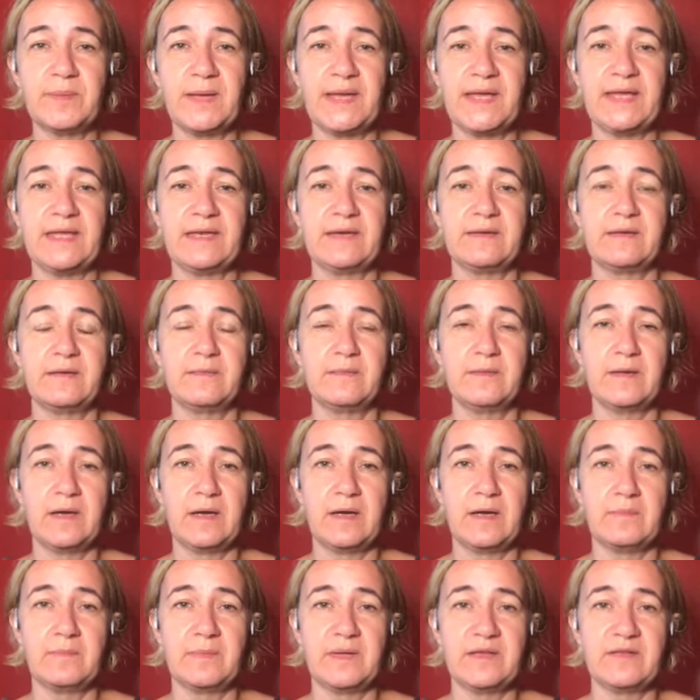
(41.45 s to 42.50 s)
pen,
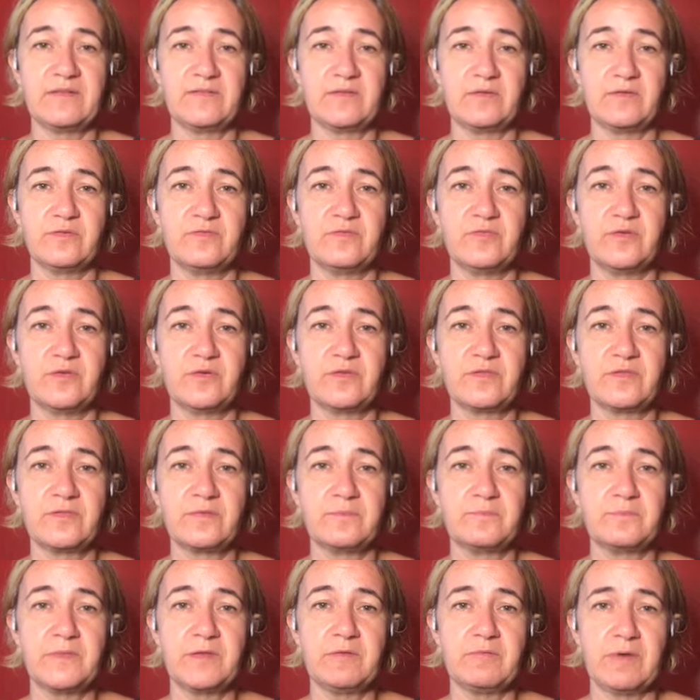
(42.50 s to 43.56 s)
and so forth,
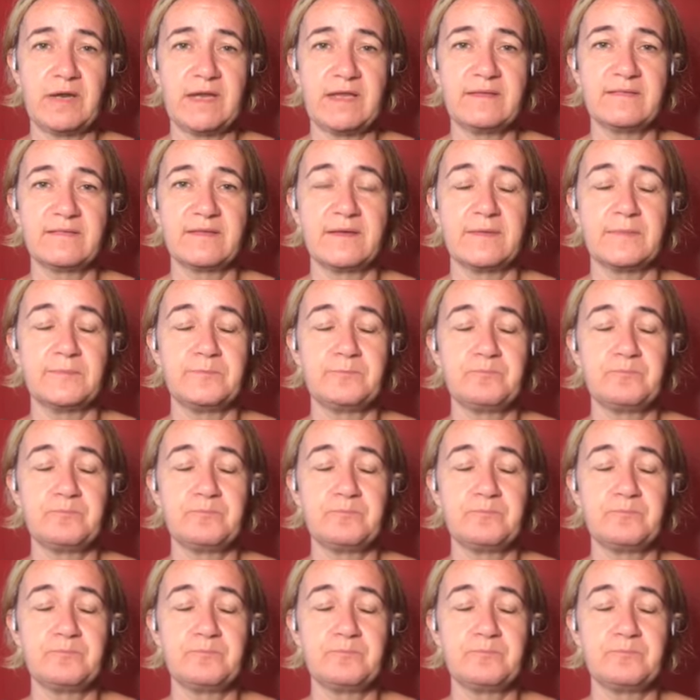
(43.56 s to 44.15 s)
eraser.